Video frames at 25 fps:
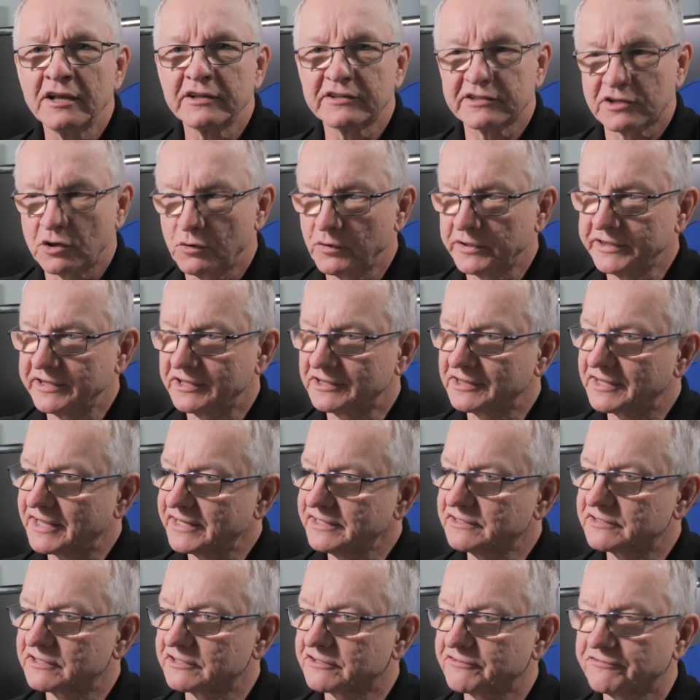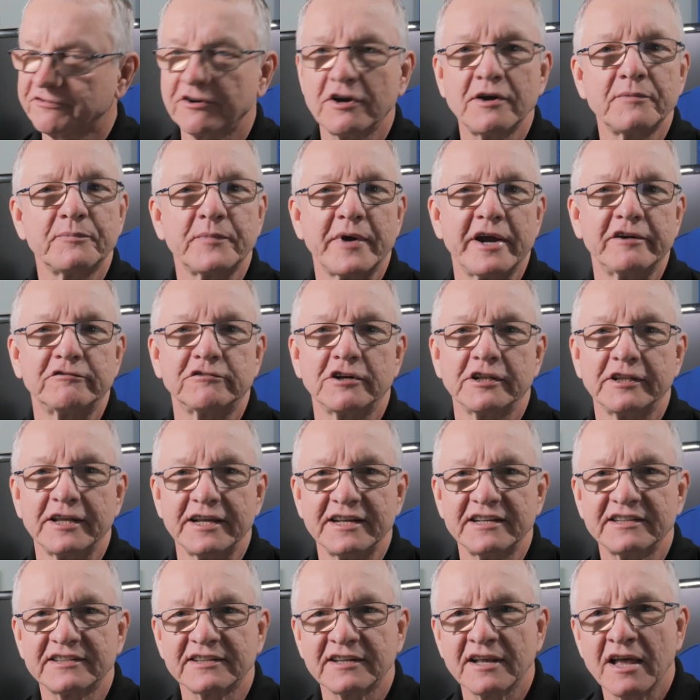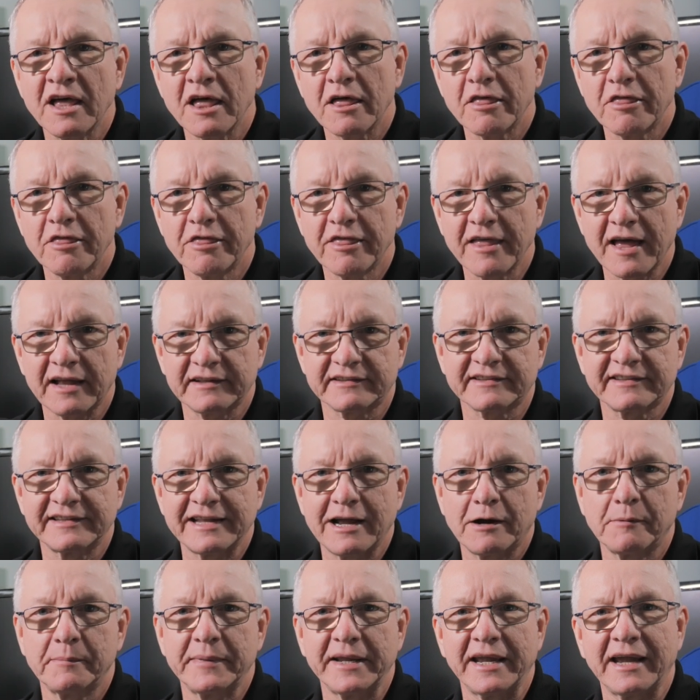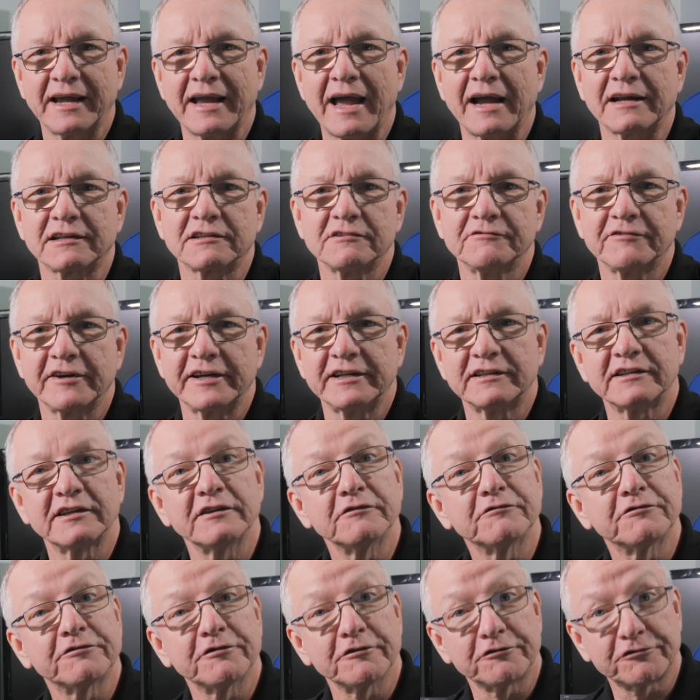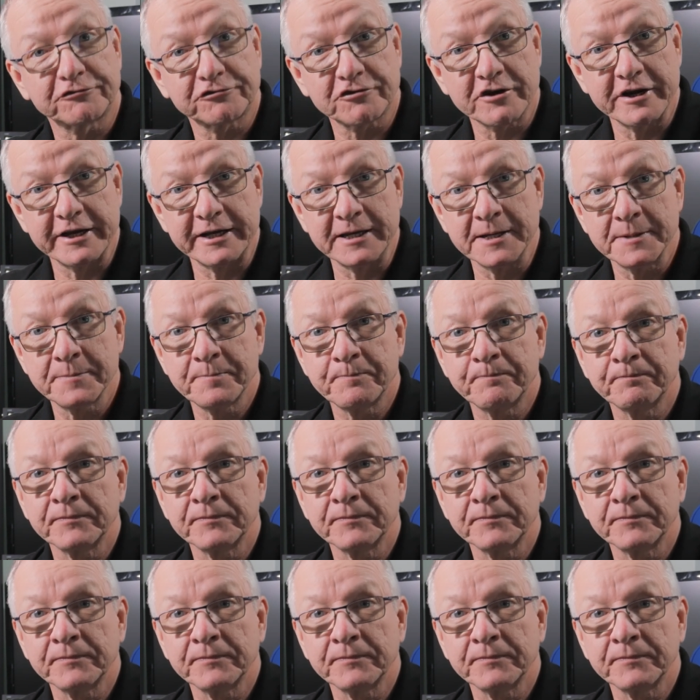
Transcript: So in the latest firmware release, that's now being activated for free.